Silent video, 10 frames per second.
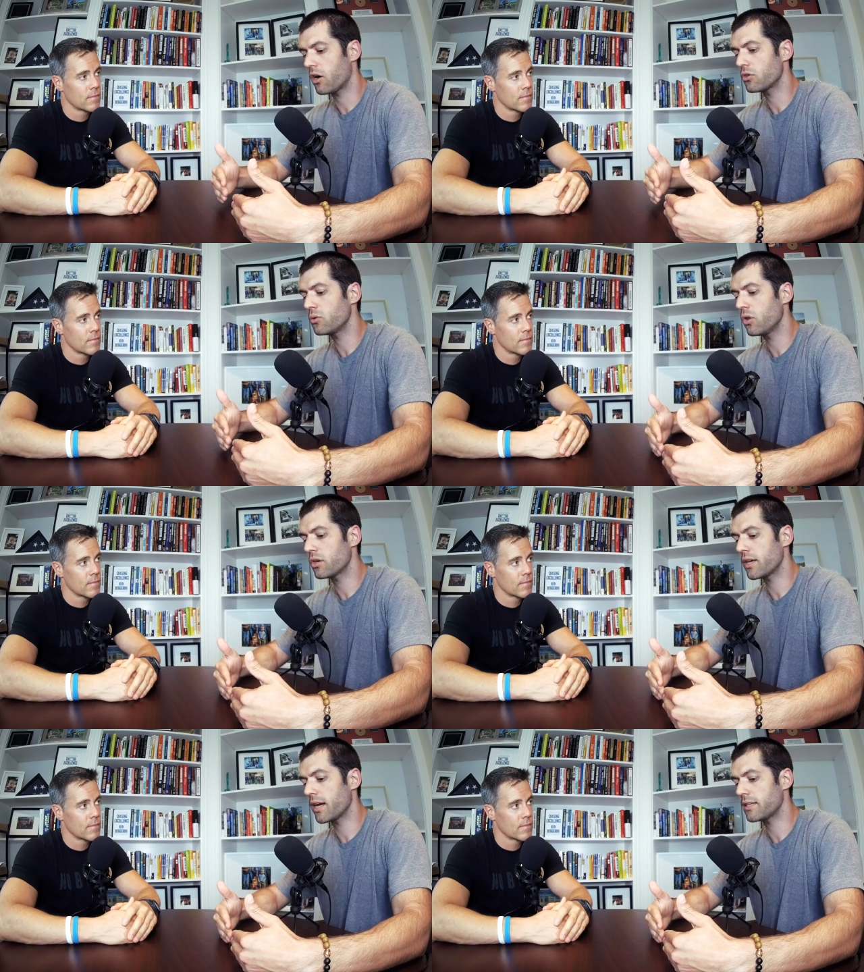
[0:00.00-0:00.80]
Speaker 1: are you
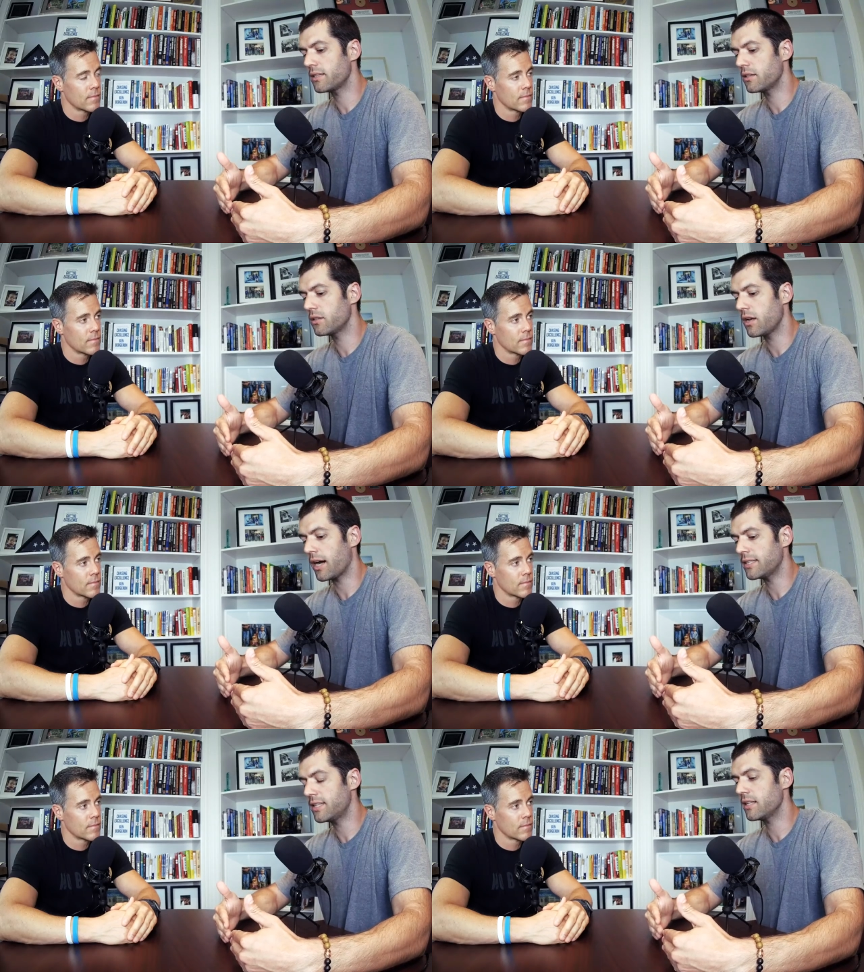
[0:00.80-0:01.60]
looking
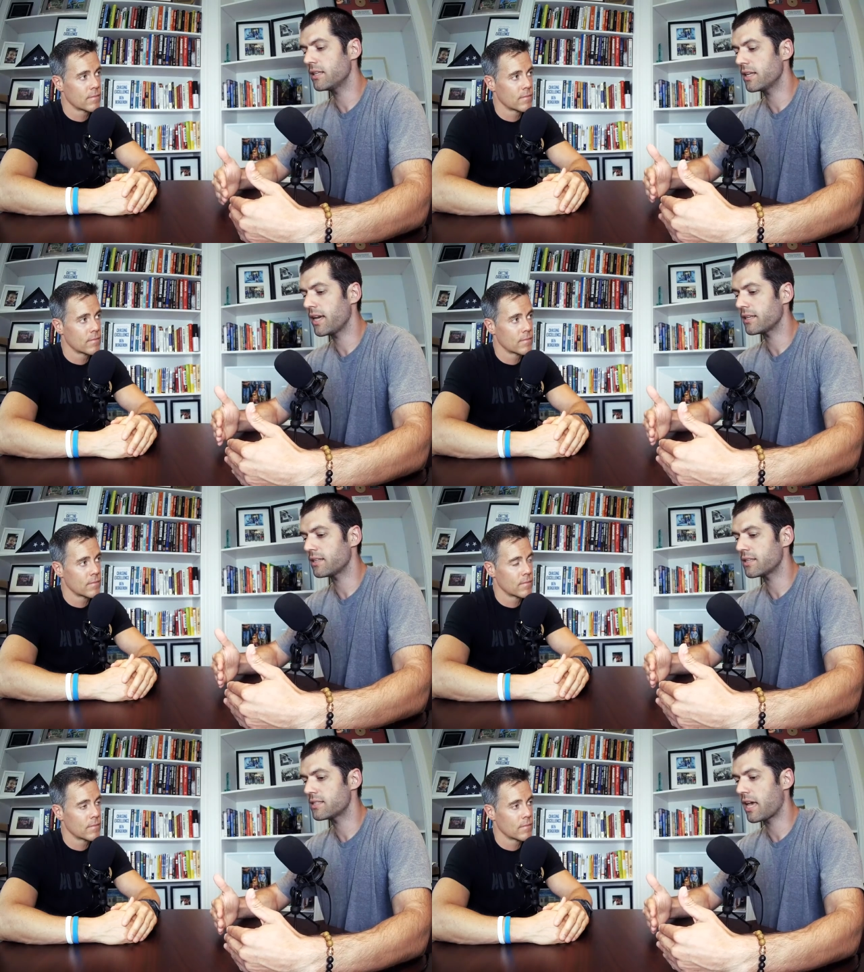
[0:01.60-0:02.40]
ideally to get to
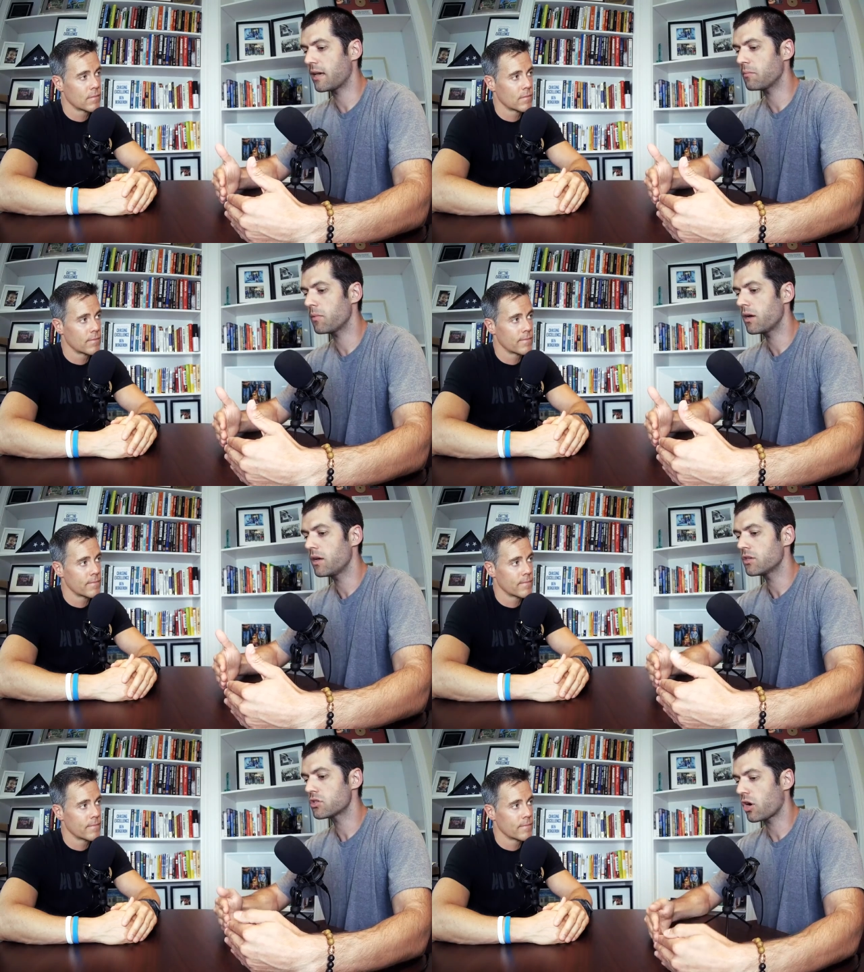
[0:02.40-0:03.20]
the same
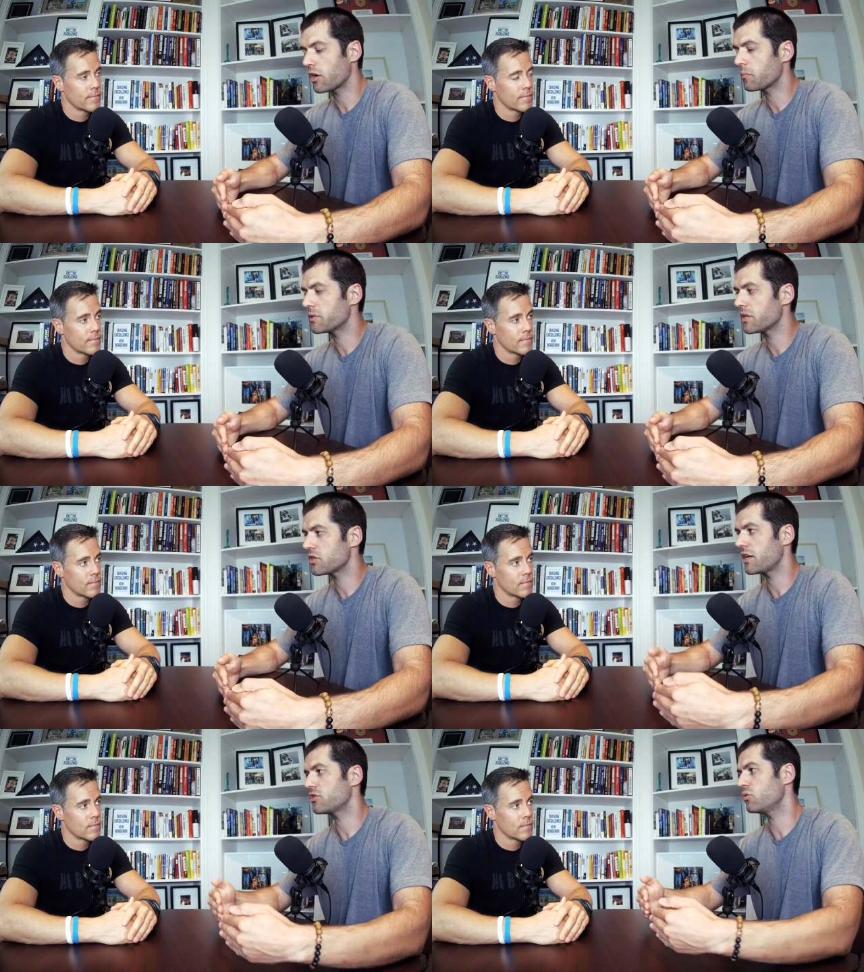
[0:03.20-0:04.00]
starting
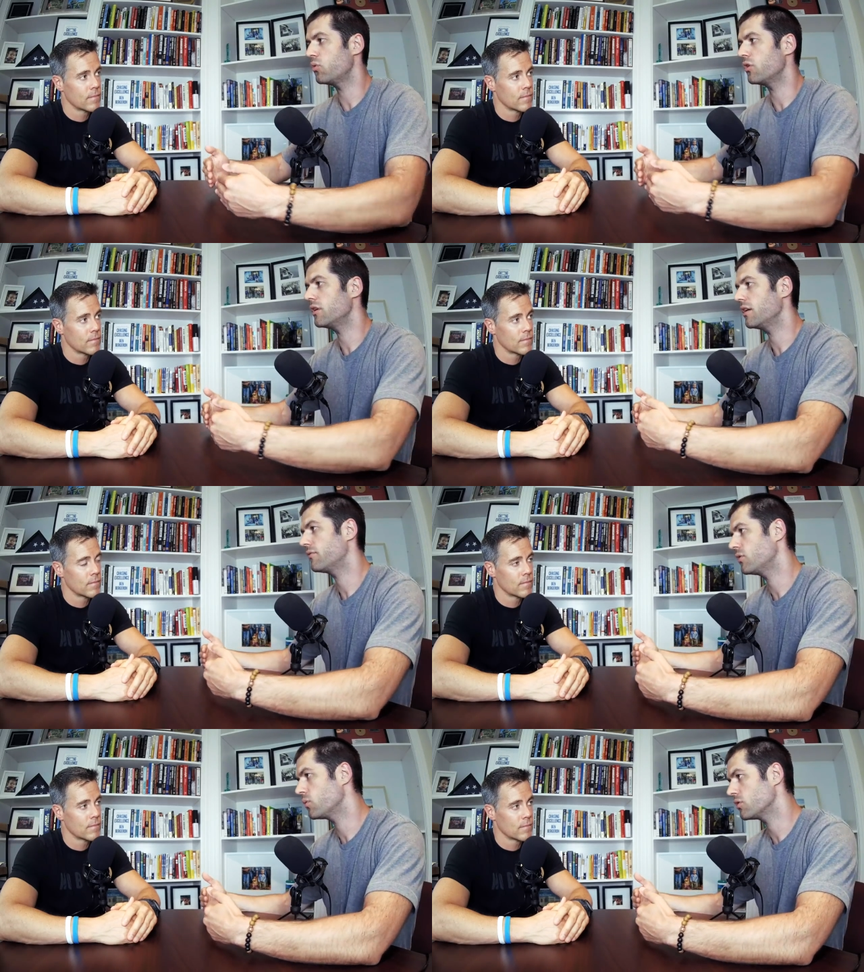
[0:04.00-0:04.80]
position as you would if
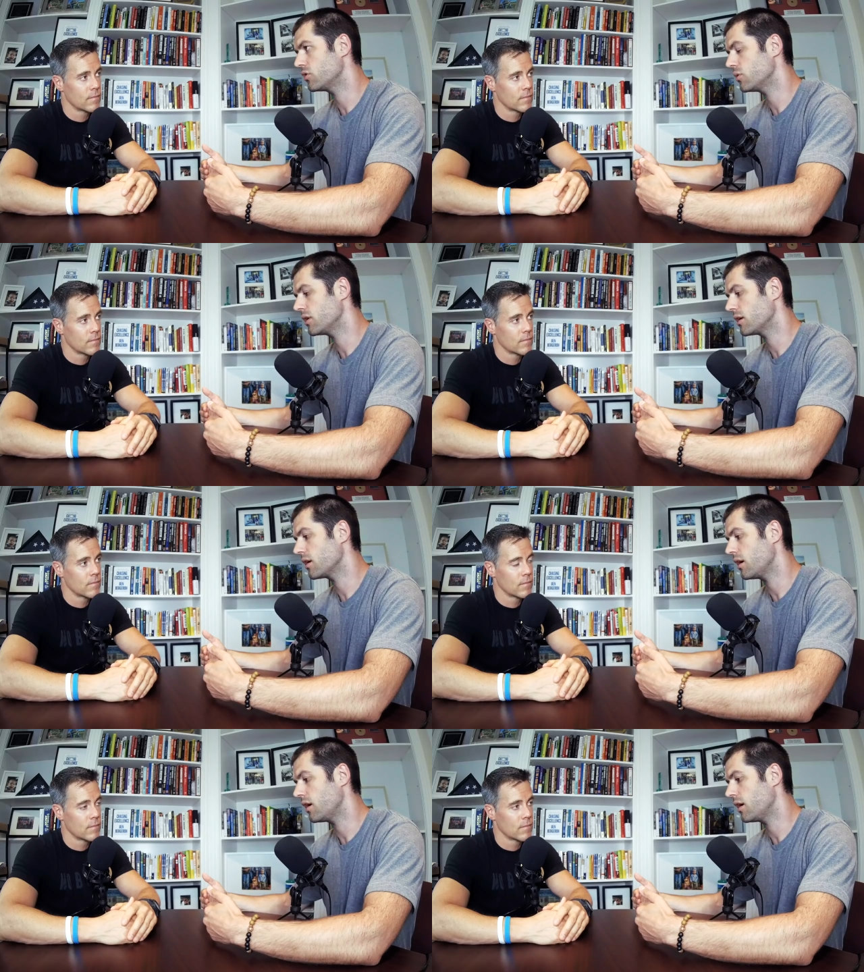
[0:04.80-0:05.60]
you were doing
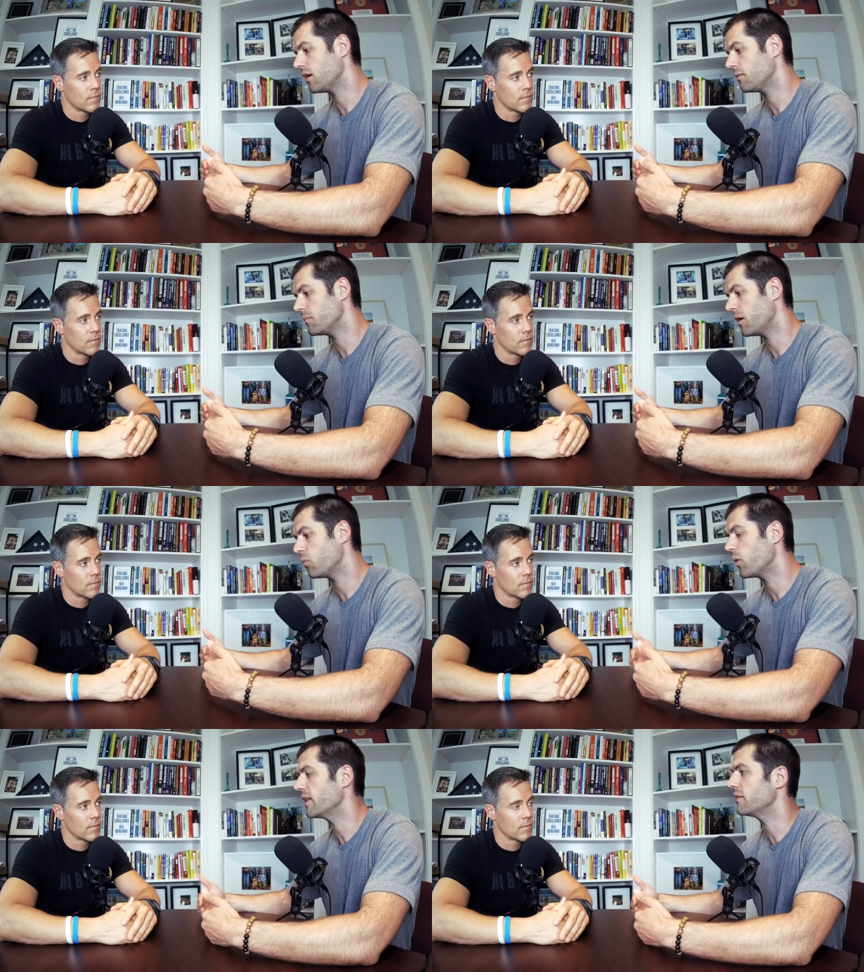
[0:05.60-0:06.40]
a, a
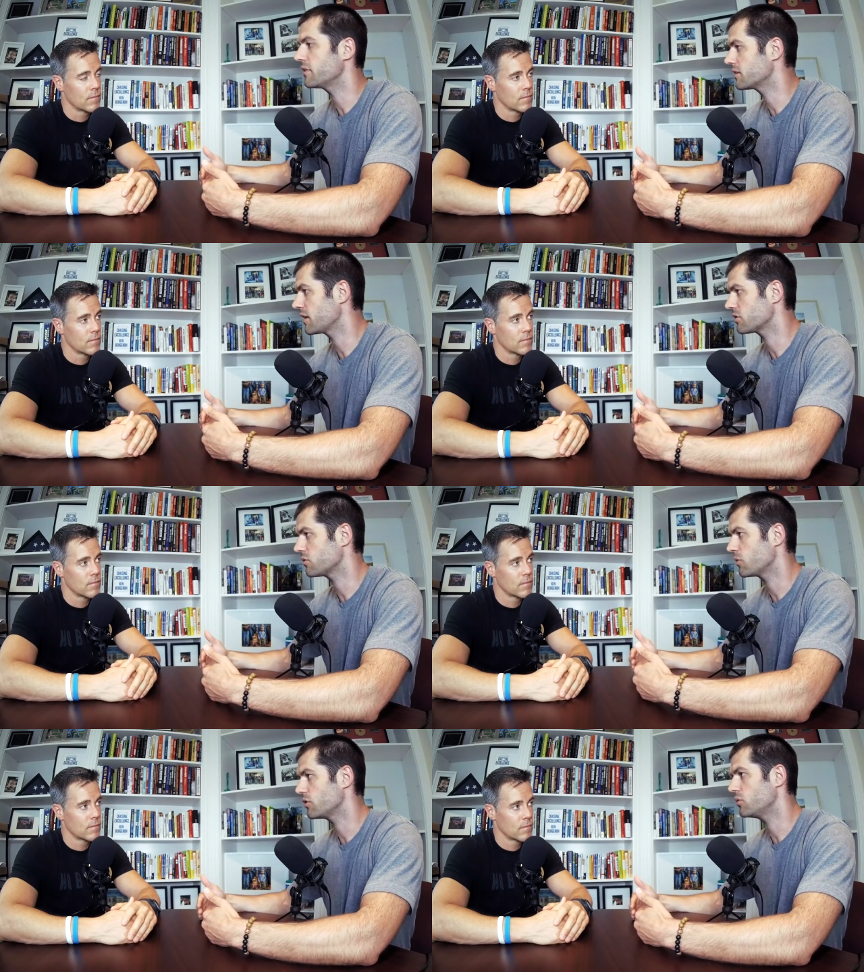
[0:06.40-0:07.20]
weightlifting session
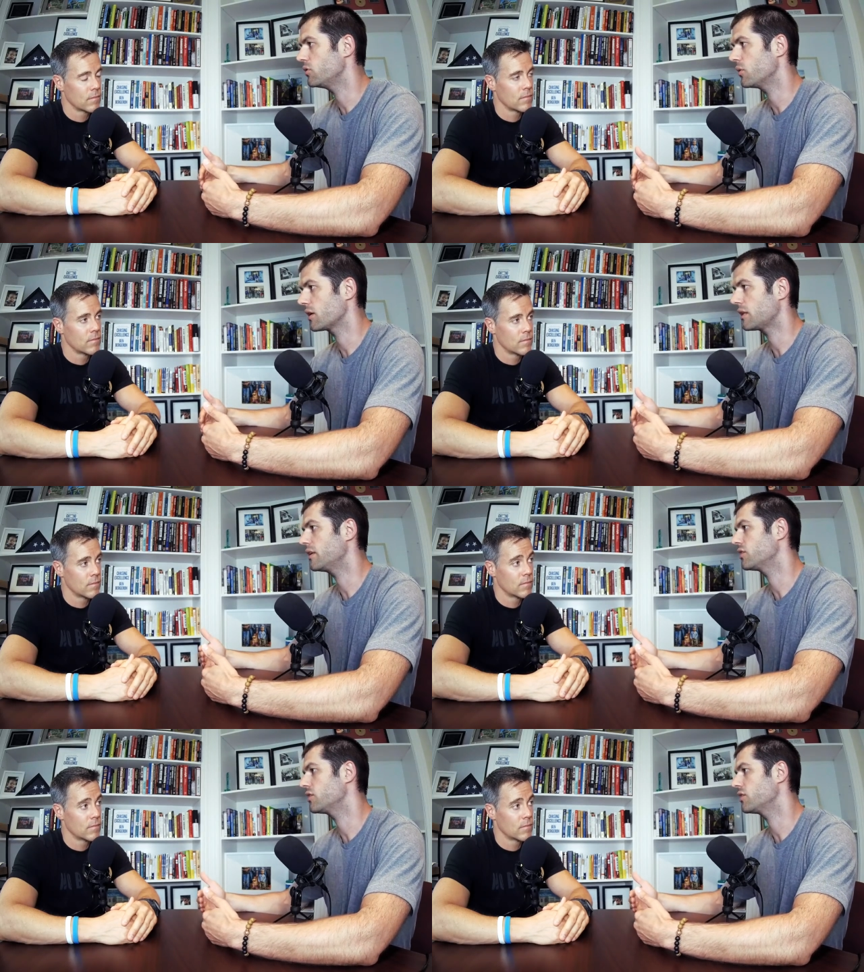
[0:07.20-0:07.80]
where you were doing clean